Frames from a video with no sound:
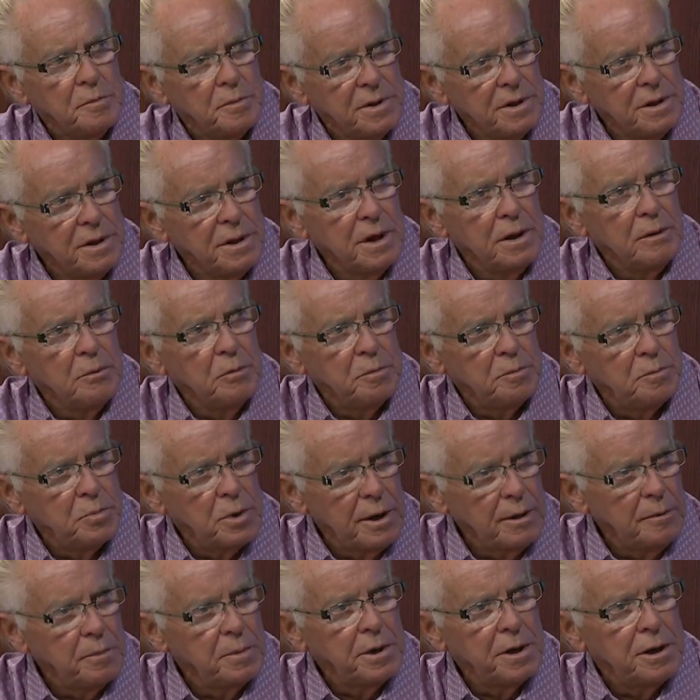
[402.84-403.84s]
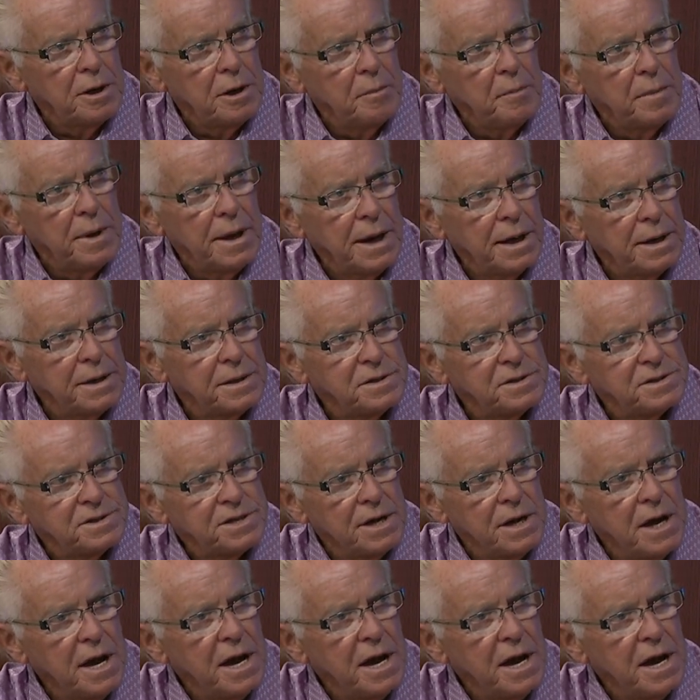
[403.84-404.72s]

then they would probably come back and say,